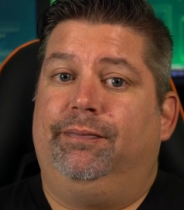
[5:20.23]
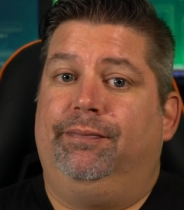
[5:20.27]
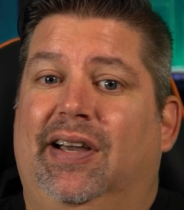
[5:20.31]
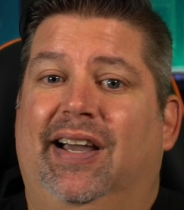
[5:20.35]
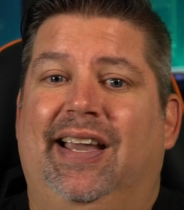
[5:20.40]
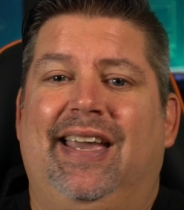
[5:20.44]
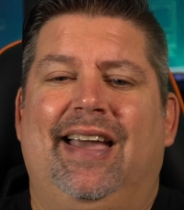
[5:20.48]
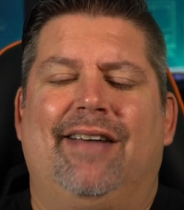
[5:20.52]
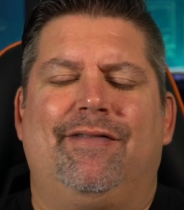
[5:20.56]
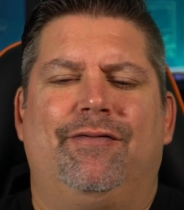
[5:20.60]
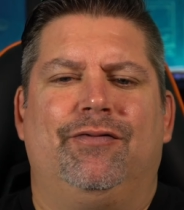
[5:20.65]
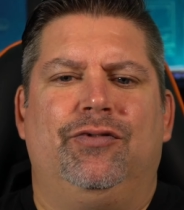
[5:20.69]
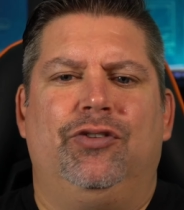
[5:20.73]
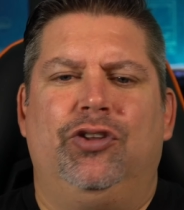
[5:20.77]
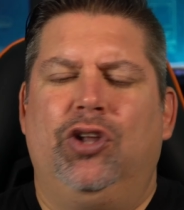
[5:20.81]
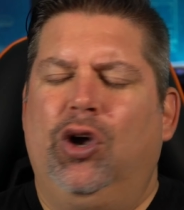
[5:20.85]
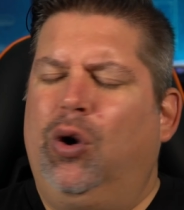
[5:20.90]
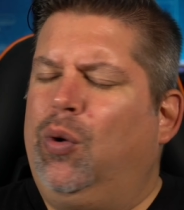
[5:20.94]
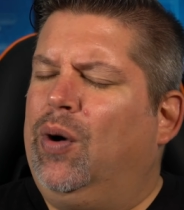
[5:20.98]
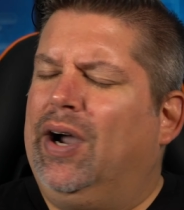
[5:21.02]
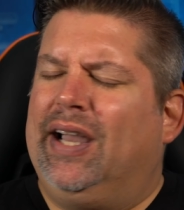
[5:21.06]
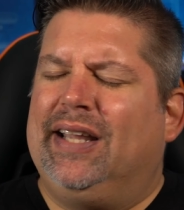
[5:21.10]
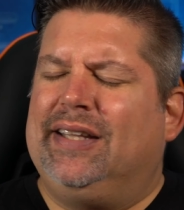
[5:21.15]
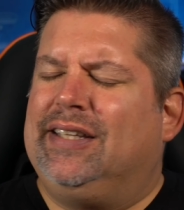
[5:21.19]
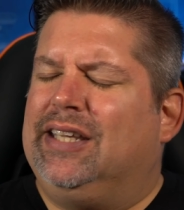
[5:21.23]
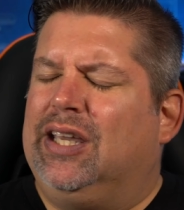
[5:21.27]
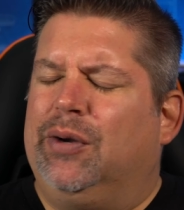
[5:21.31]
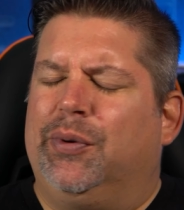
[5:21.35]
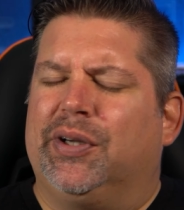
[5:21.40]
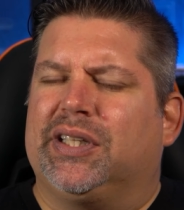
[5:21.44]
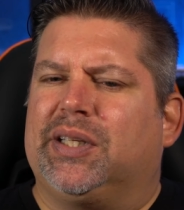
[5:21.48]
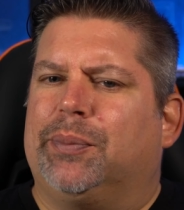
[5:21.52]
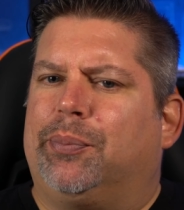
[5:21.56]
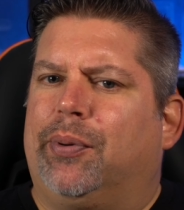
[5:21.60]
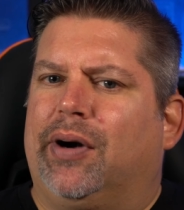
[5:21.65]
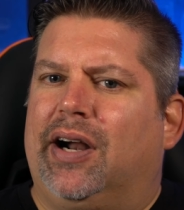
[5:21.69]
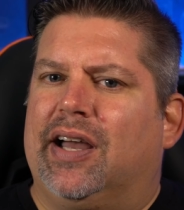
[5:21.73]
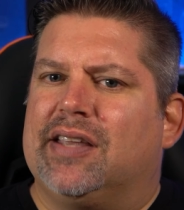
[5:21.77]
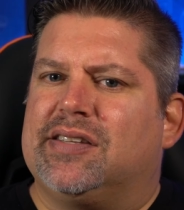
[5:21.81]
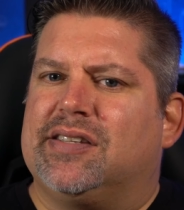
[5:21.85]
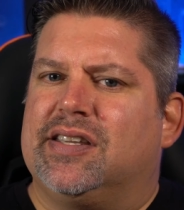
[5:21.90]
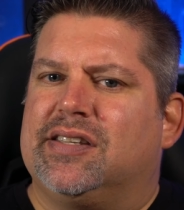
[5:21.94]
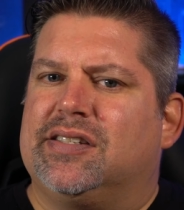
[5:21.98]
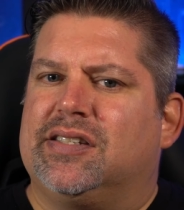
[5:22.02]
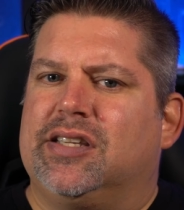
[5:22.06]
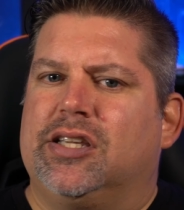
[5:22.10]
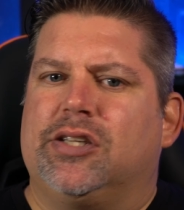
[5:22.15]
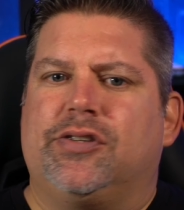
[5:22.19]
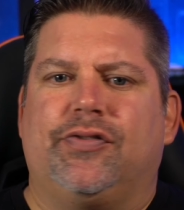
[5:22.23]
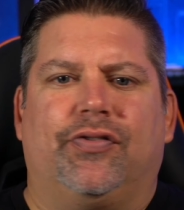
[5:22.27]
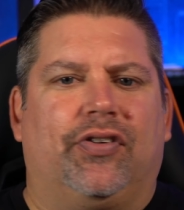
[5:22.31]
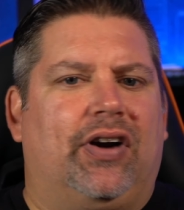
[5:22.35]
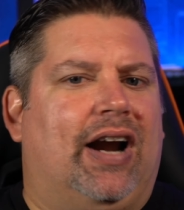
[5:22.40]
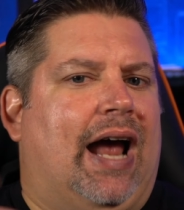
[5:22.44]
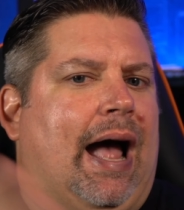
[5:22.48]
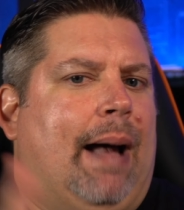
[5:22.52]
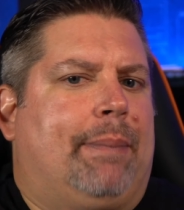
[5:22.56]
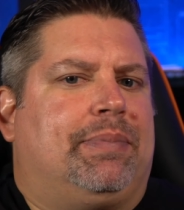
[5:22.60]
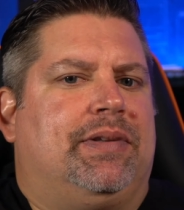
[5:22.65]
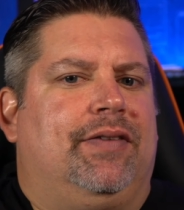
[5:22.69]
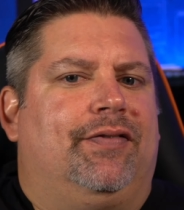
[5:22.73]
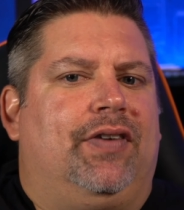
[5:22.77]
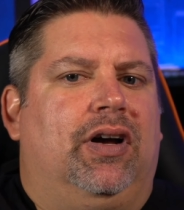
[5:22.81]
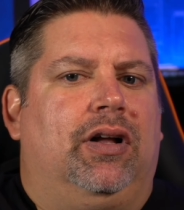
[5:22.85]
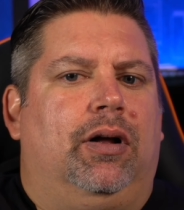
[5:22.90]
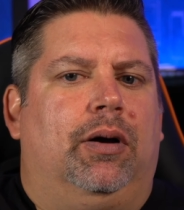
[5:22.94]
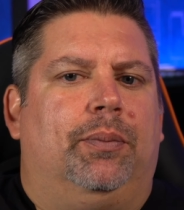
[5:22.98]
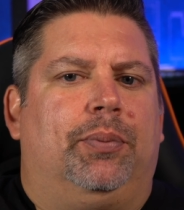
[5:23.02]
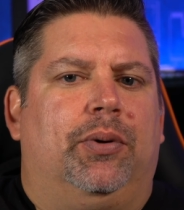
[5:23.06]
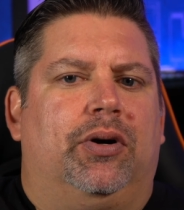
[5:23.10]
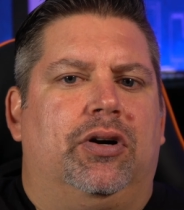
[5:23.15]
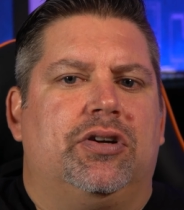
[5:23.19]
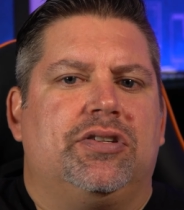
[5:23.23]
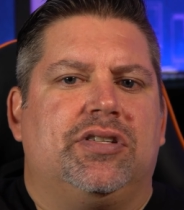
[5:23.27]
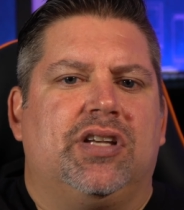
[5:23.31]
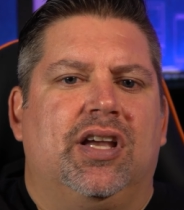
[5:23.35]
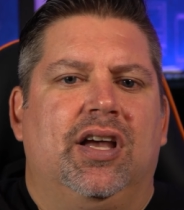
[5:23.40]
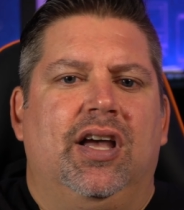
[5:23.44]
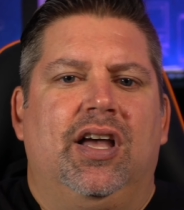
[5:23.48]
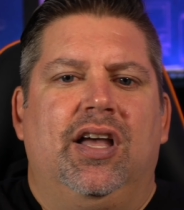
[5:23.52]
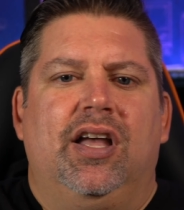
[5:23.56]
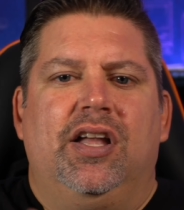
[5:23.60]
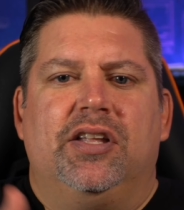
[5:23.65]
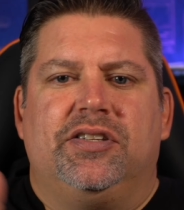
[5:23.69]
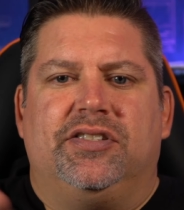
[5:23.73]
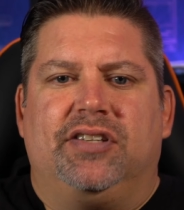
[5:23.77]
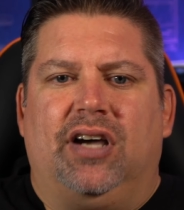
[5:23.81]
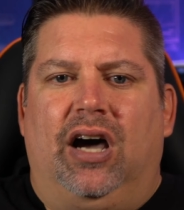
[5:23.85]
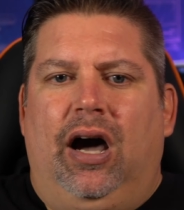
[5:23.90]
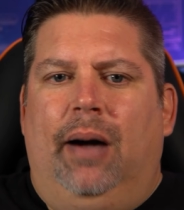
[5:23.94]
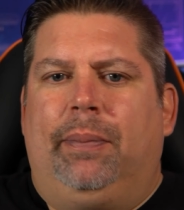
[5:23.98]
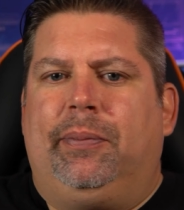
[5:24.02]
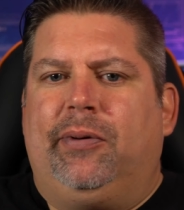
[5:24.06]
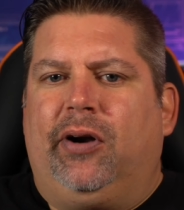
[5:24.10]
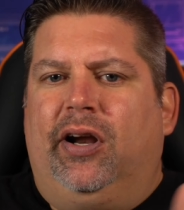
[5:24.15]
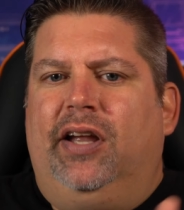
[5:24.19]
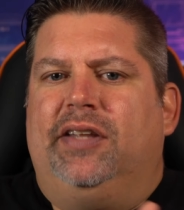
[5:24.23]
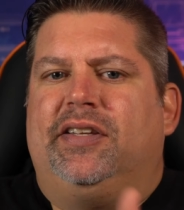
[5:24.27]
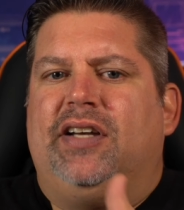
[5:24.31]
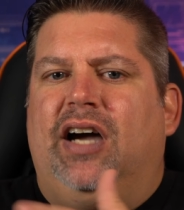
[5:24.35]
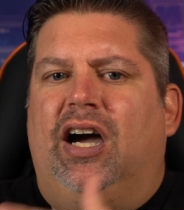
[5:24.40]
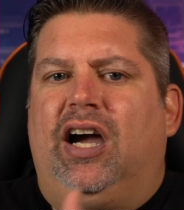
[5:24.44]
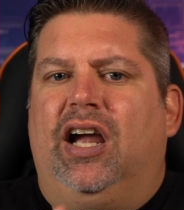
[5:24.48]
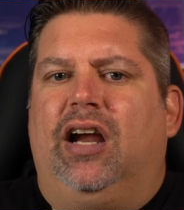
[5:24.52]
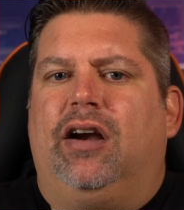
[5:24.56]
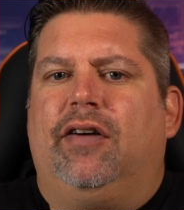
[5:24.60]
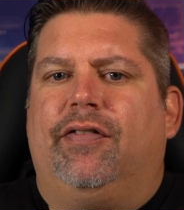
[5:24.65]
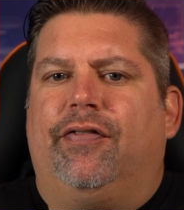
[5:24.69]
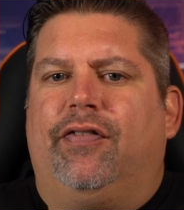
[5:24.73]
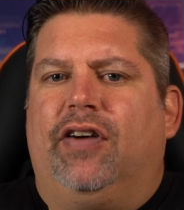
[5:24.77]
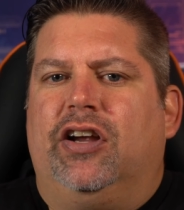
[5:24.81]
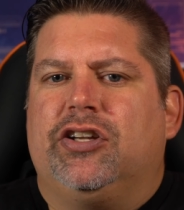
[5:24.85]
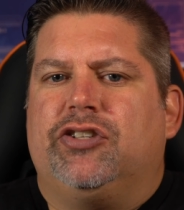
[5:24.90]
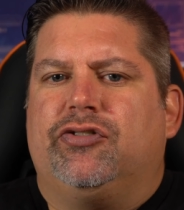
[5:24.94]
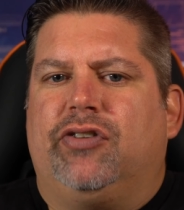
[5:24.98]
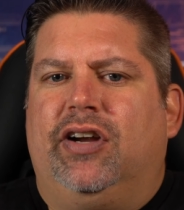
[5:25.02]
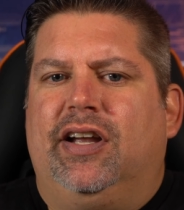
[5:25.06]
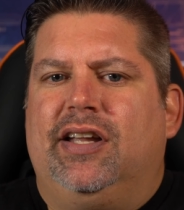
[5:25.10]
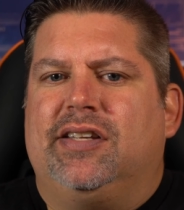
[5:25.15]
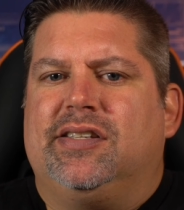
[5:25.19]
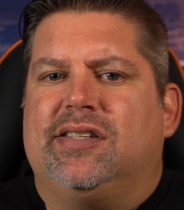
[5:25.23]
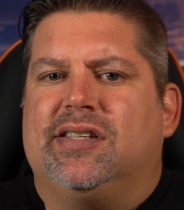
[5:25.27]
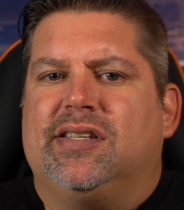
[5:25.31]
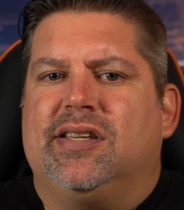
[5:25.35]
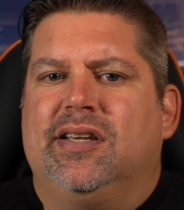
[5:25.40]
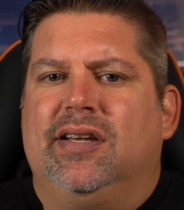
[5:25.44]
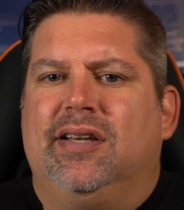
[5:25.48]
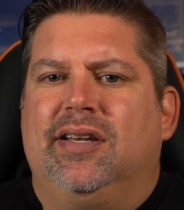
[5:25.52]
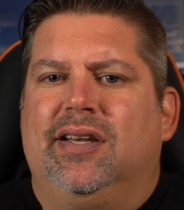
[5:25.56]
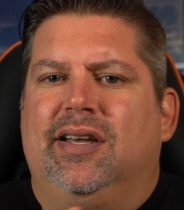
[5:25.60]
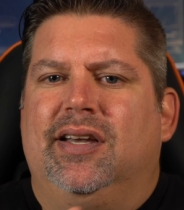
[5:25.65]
I have no idea what the process is for app developers to upgrade to higher refresh rates.